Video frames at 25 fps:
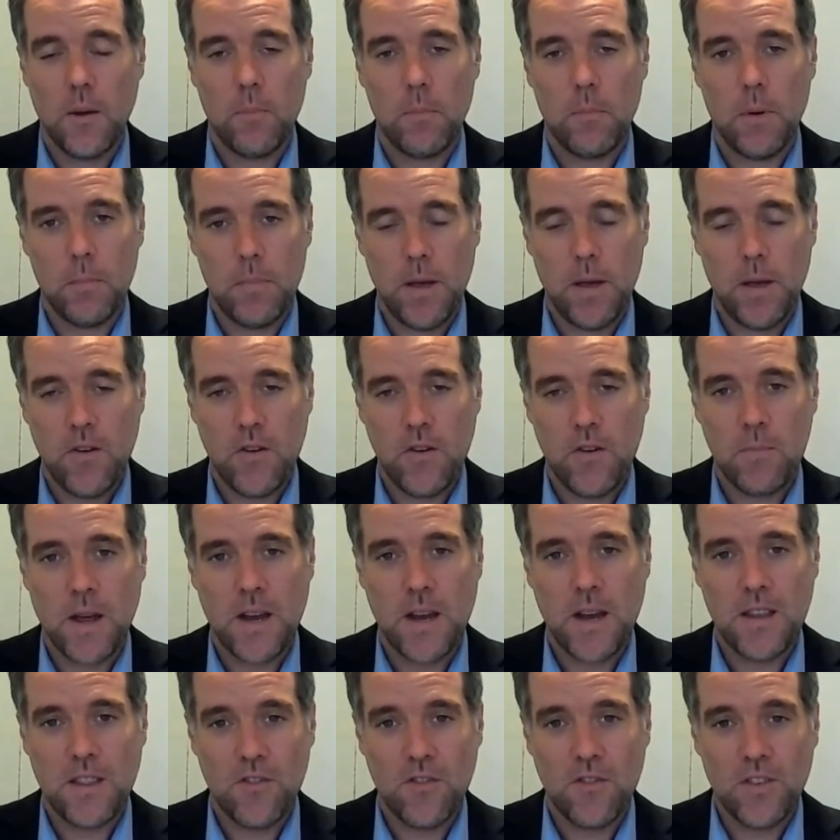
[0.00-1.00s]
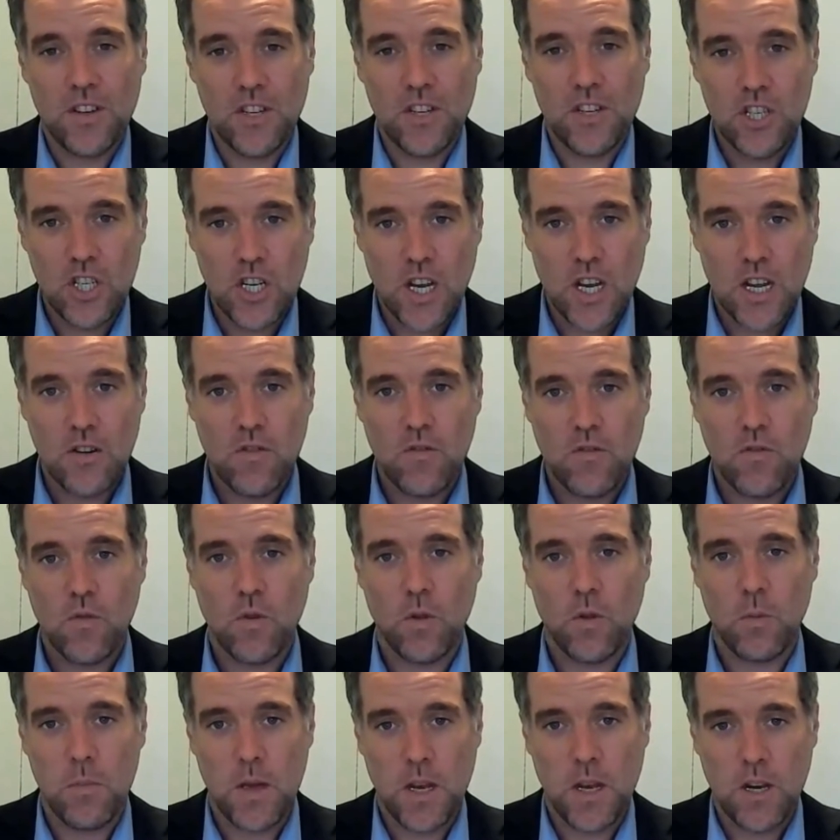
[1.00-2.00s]
but bear in mind there is a
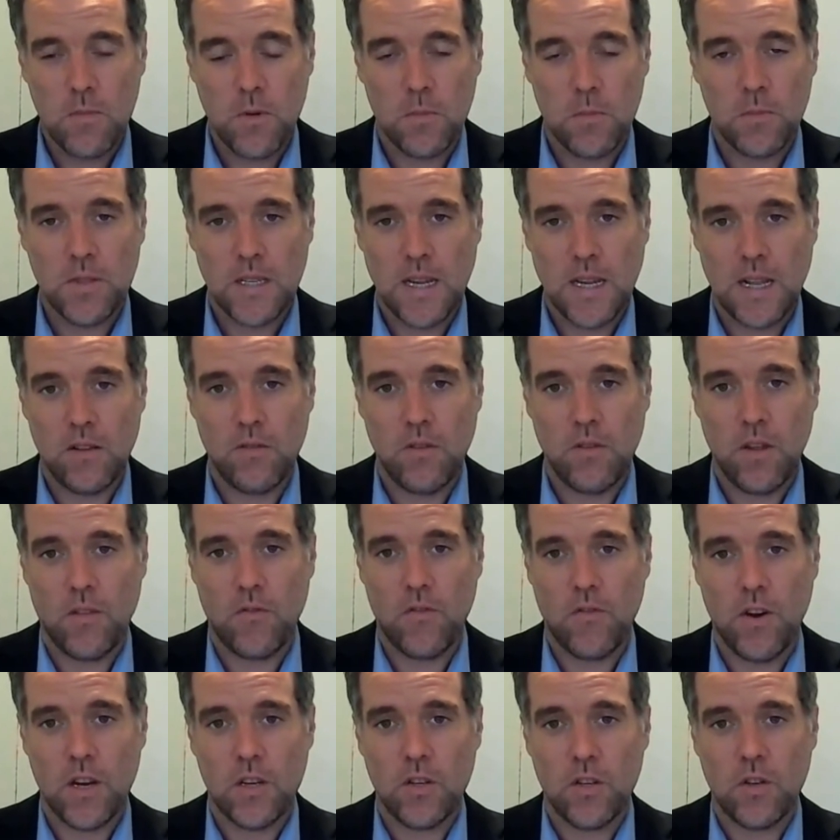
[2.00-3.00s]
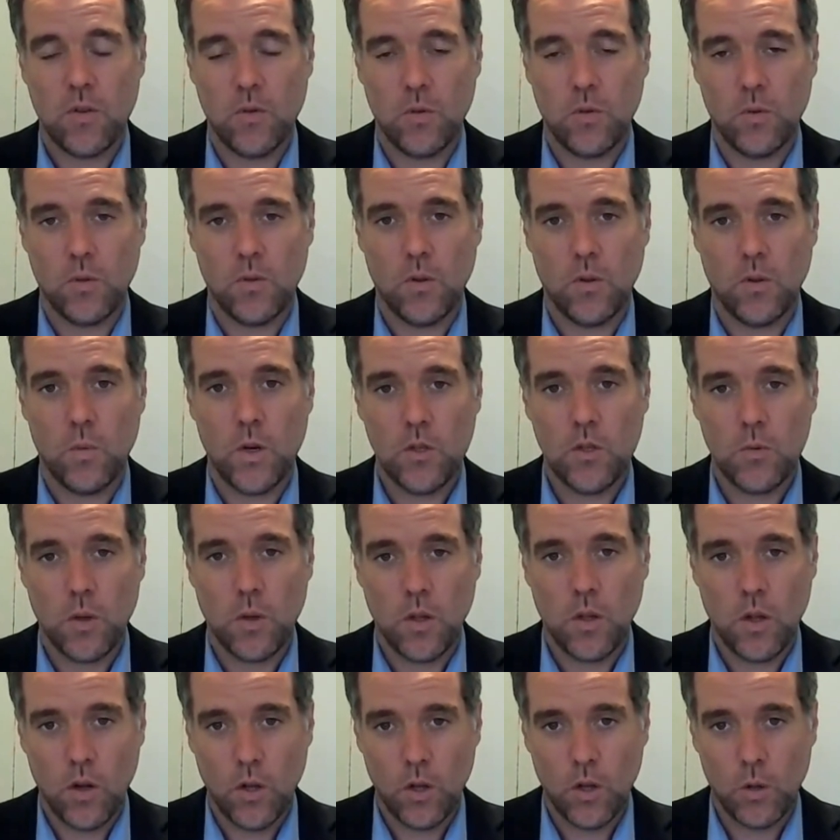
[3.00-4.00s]
general minimum salary threshold which
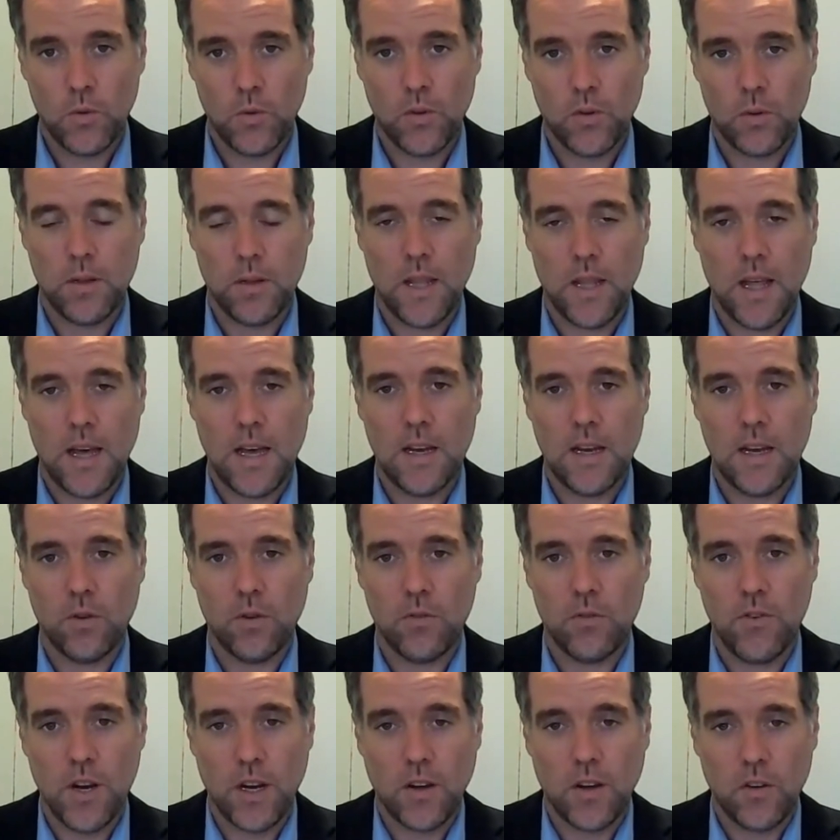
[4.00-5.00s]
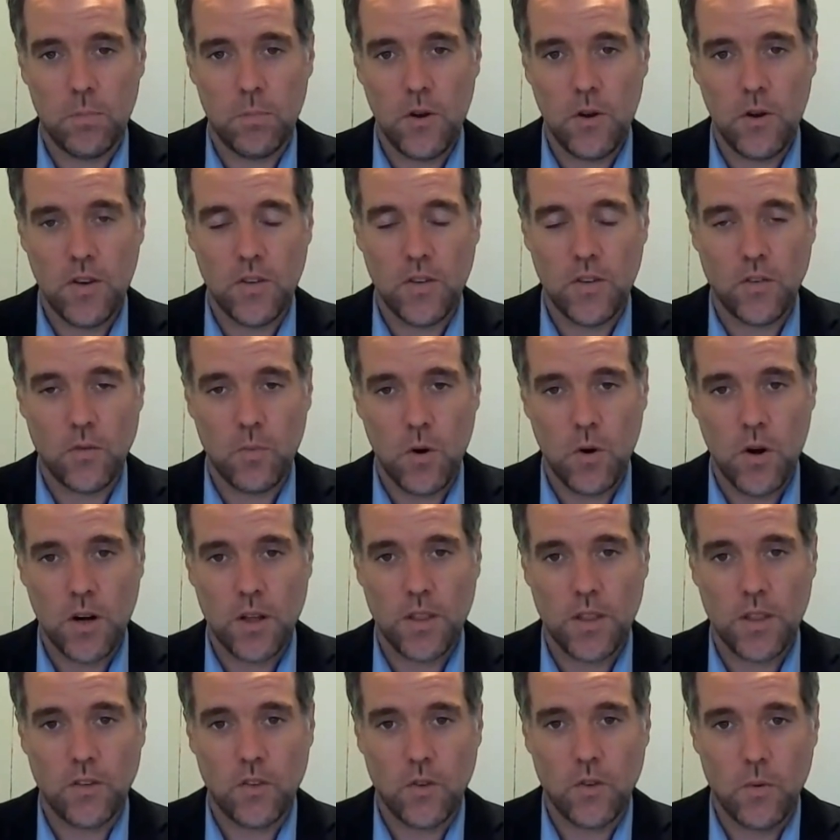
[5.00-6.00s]
will always apply. So for an experienced worker,
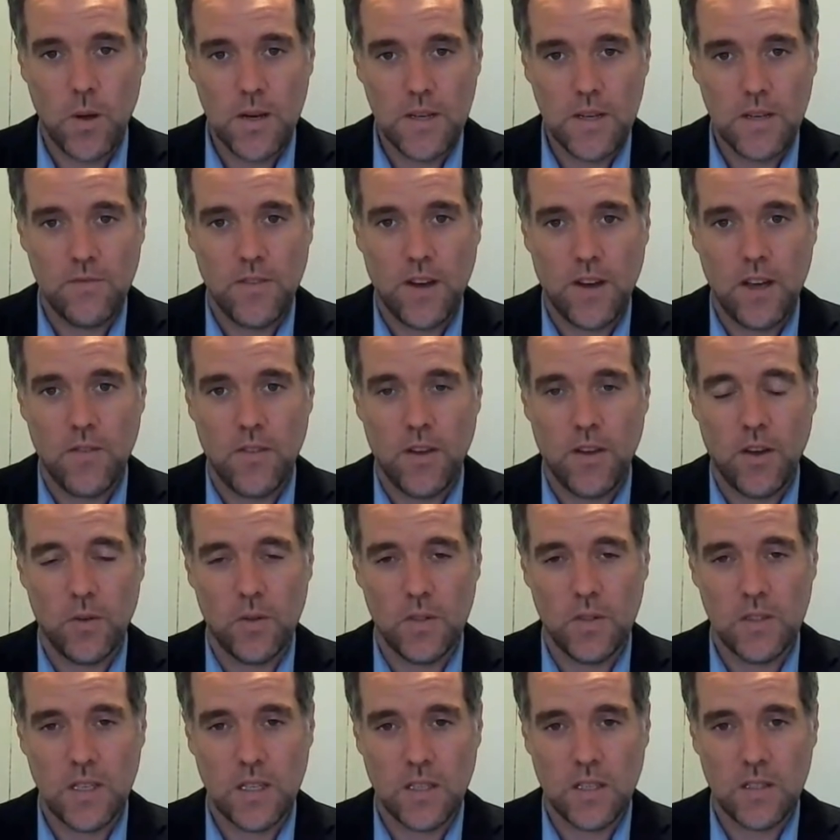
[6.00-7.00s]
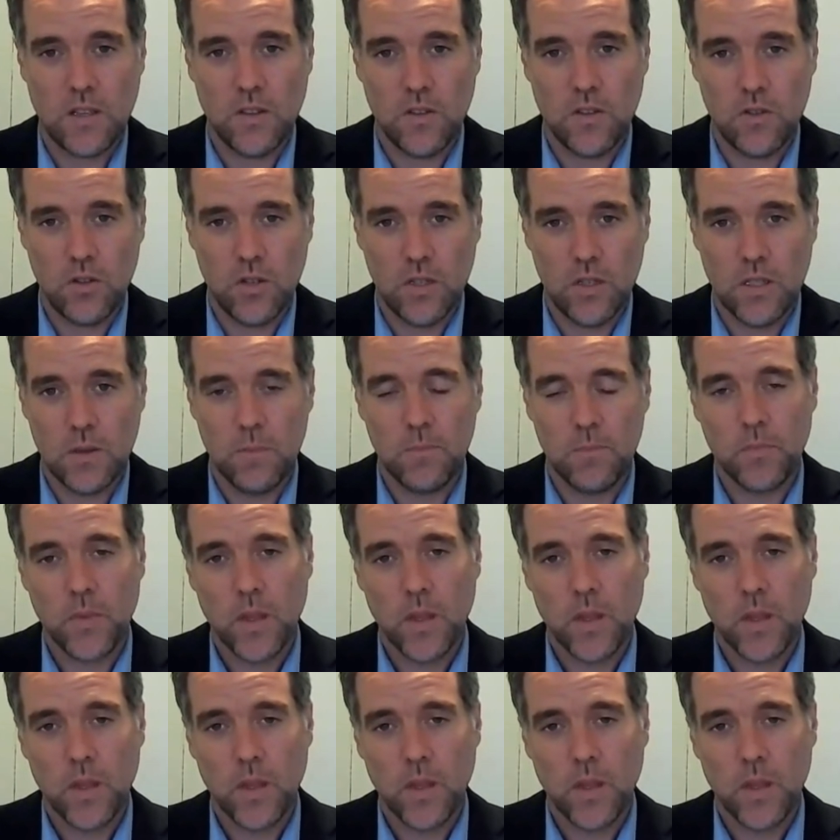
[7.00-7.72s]
that's 25,600.